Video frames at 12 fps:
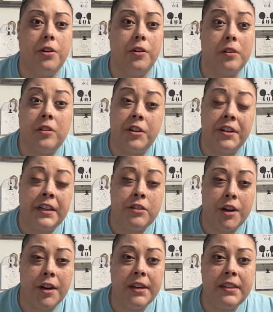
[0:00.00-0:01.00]
your learning
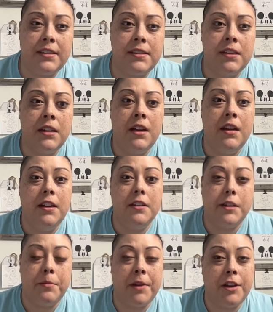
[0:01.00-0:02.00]
targets
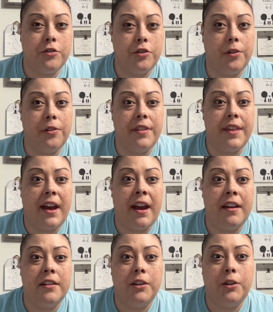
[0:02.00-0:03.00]
to make sure
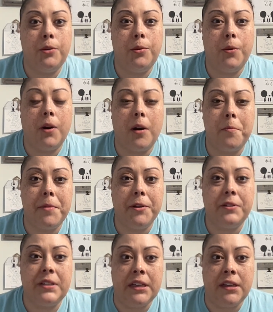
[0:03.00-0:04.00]
that you are
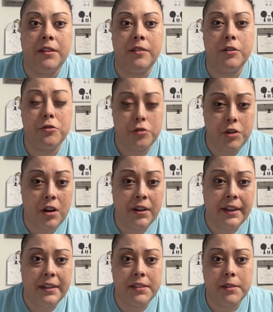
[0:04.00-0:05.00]
building the
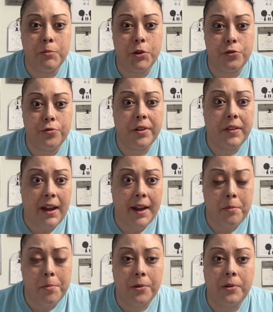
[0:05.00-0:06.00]
strongest, most
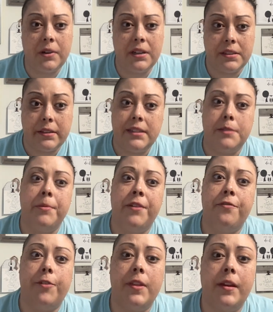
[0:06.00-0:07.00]
reliable assessment
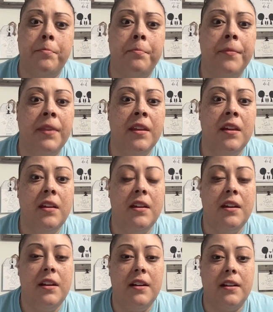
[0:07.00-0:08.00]
for them.
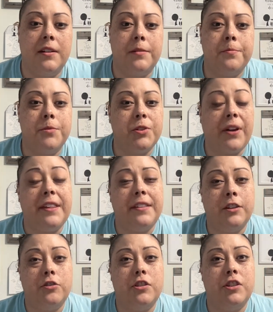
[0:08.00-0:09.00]
So I
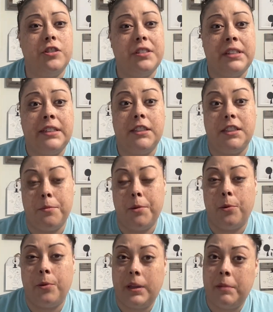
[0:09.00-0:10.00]
think she just needs to
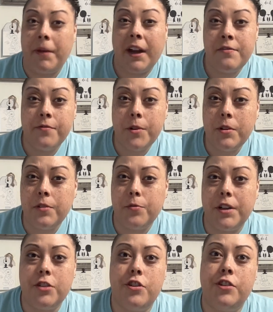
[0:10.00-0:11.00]
be really mindful of
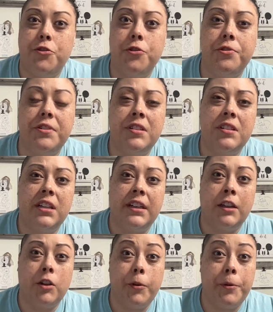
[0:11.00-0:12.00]
what she chooses to
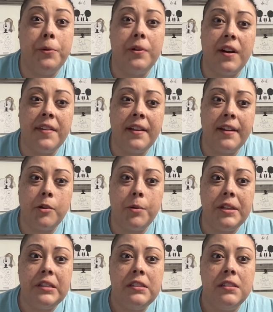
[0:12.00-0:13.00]
include on that
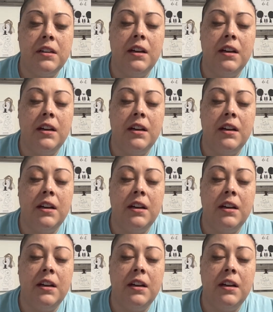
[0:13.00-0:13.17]
quiz,